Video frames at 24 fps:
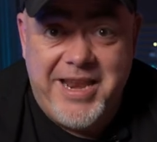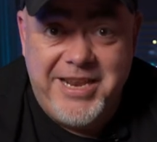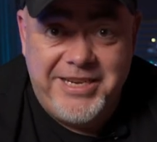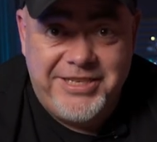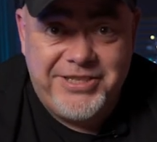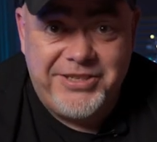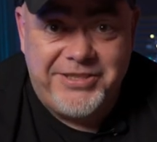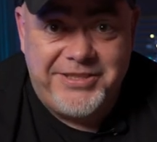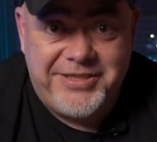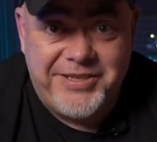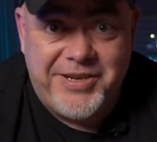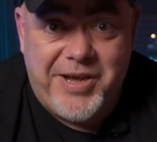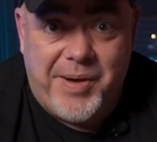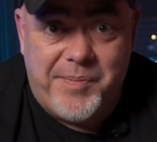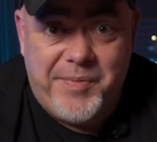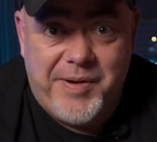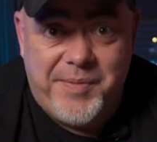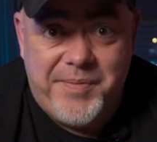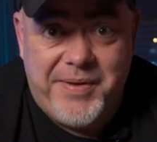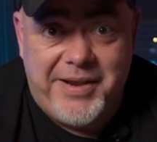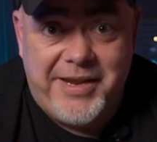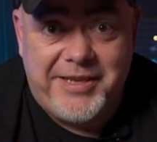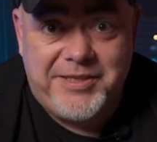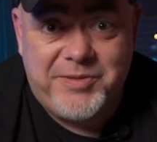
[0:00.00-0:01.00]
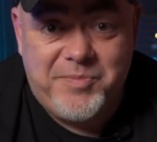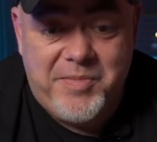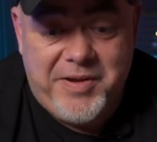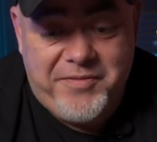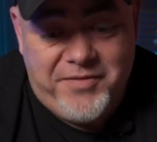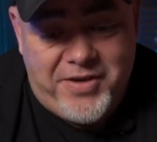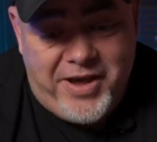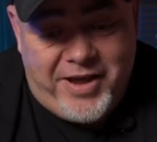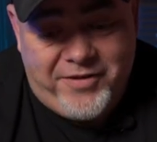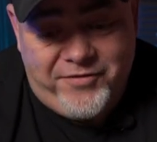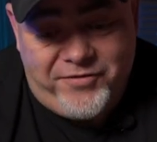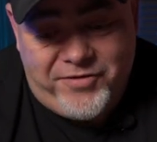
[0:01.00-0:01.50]
And in just a couple of minutes,
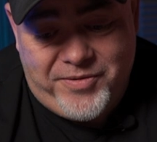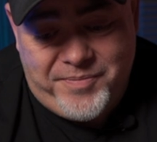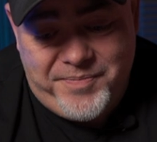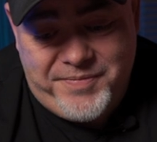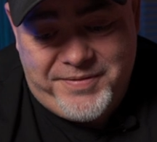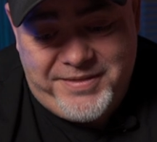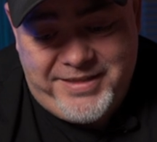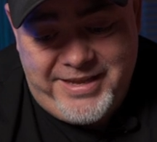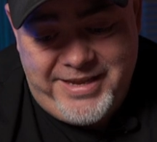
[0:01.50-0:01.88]
we've gone from